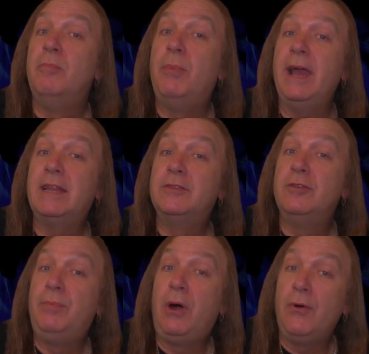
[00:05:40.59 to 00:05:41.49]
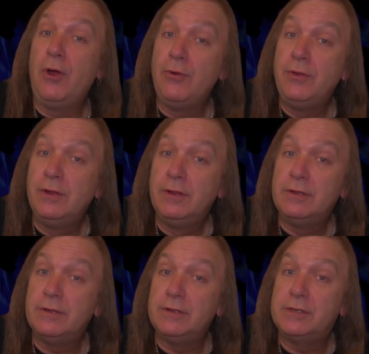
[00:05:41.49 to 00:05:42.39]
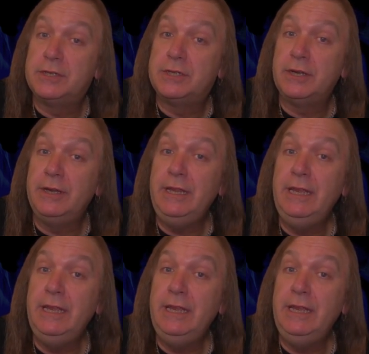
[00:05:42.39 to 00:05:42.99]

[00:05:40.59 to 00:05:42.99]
back to the borrowed C,